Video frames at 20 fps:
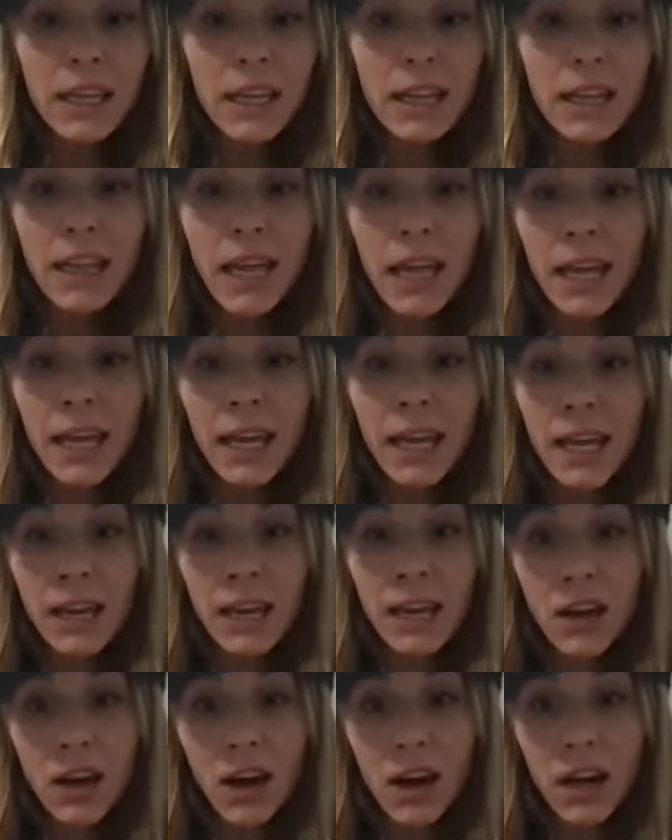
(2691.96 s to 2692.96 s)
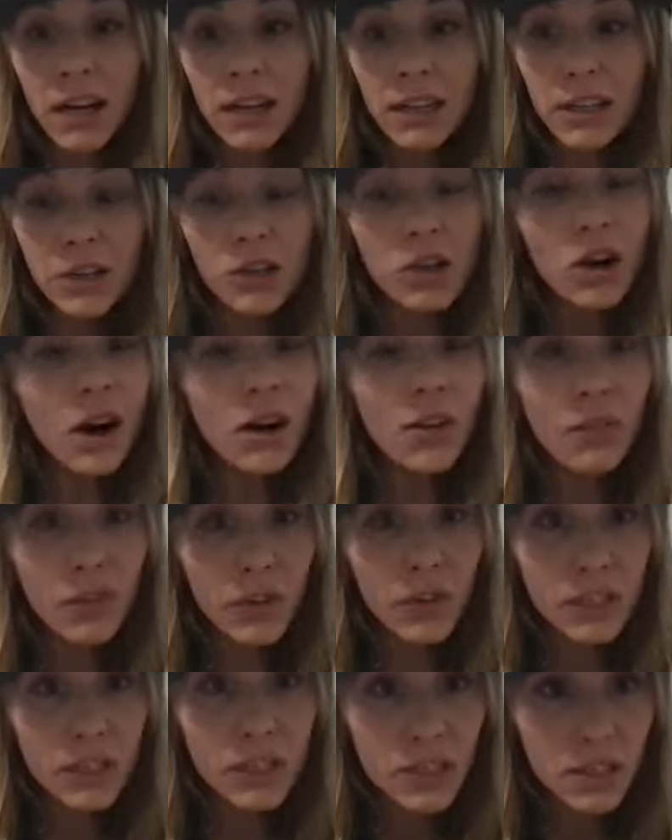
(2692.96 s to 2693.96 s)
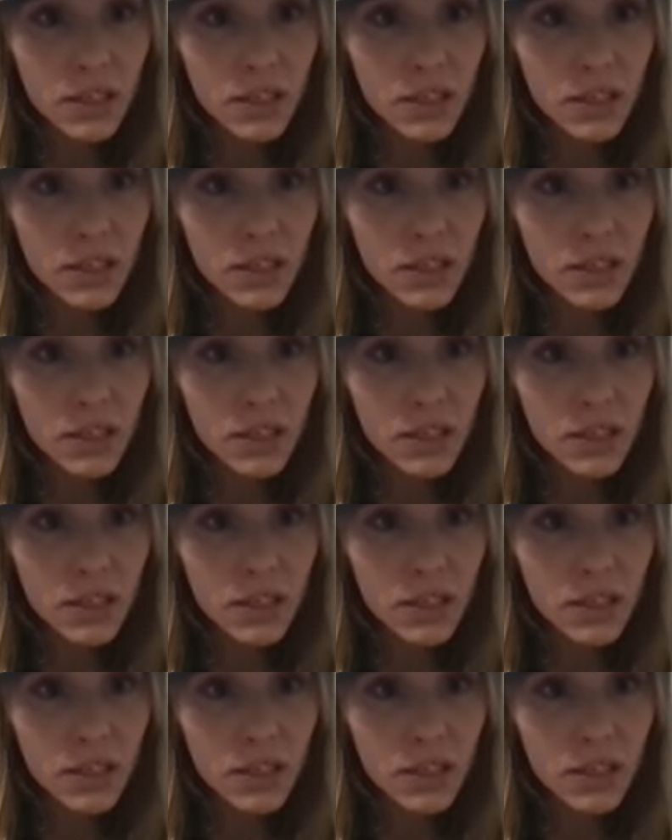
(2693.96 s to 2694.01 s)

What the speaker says: their confidence